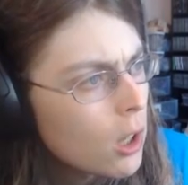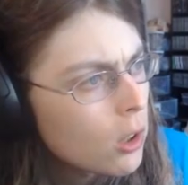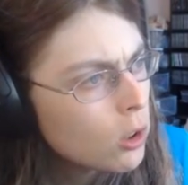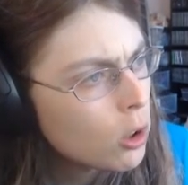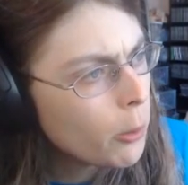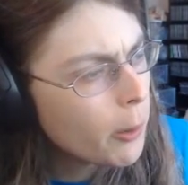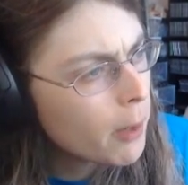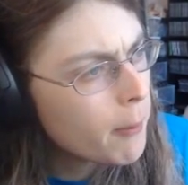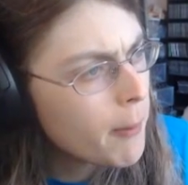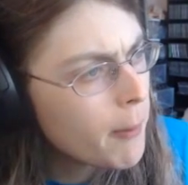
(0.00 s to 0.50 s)

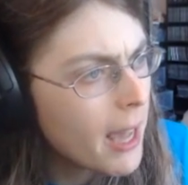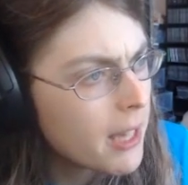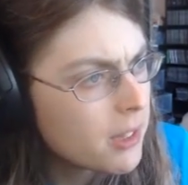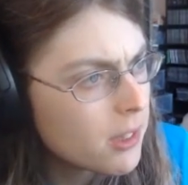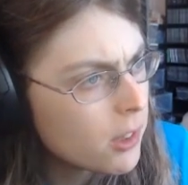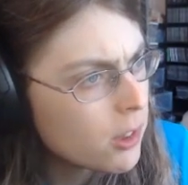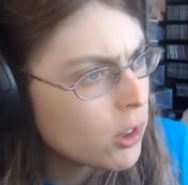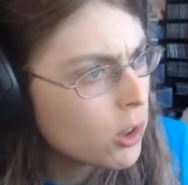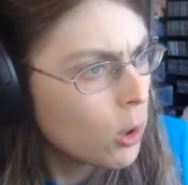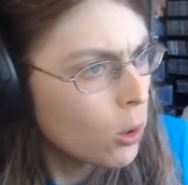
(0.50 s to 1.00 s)
to wear
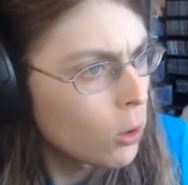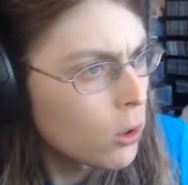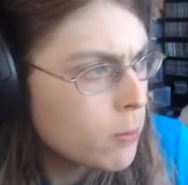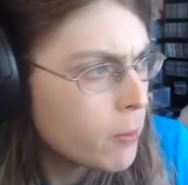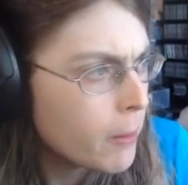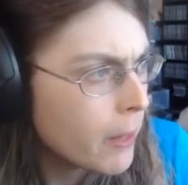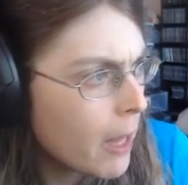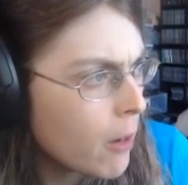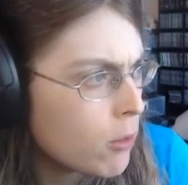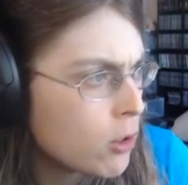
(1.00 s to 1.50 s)
masks in schools,
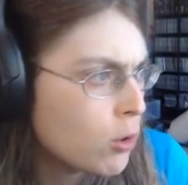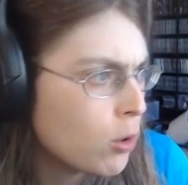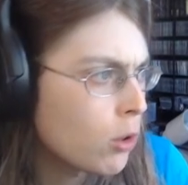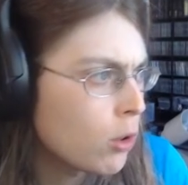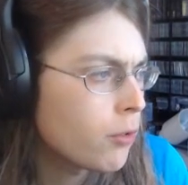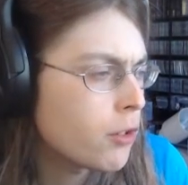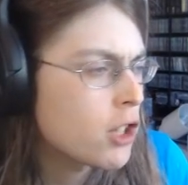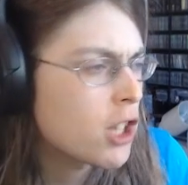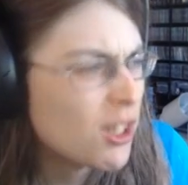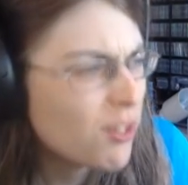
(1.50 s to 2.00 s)
but that was
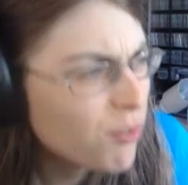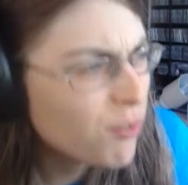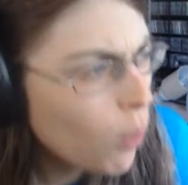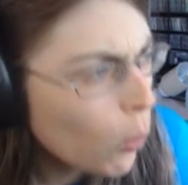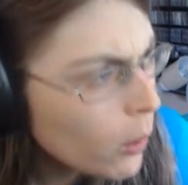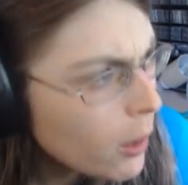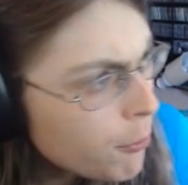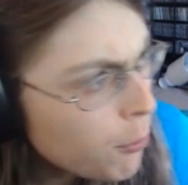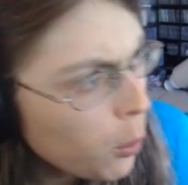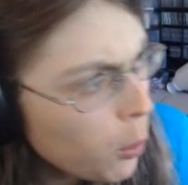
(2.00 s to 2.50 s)
true for just
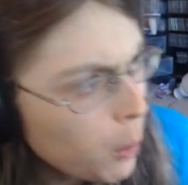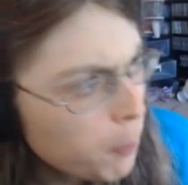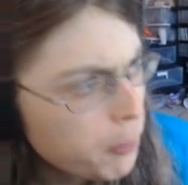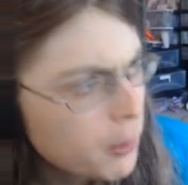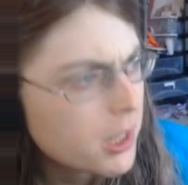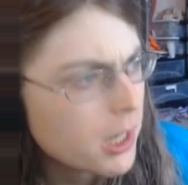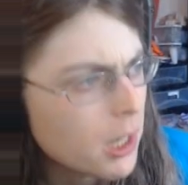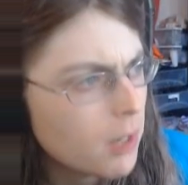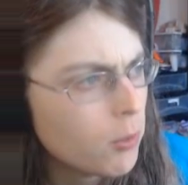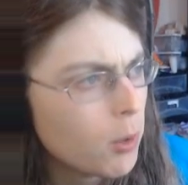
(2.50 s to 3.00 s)
44%